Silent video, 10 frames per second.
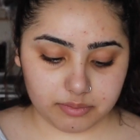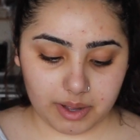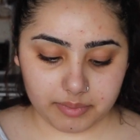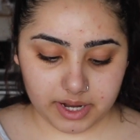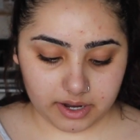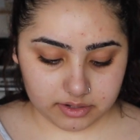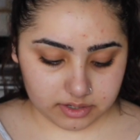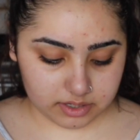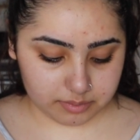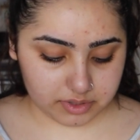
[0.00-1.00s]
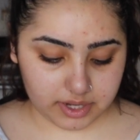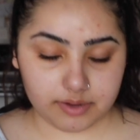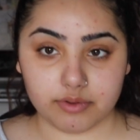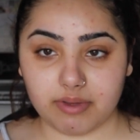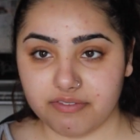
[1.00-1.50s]
I'll pump it out, I'll apply it
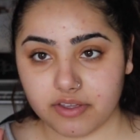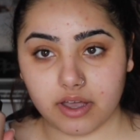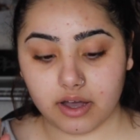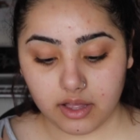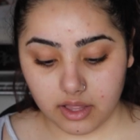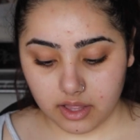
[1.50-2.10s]
with my finger,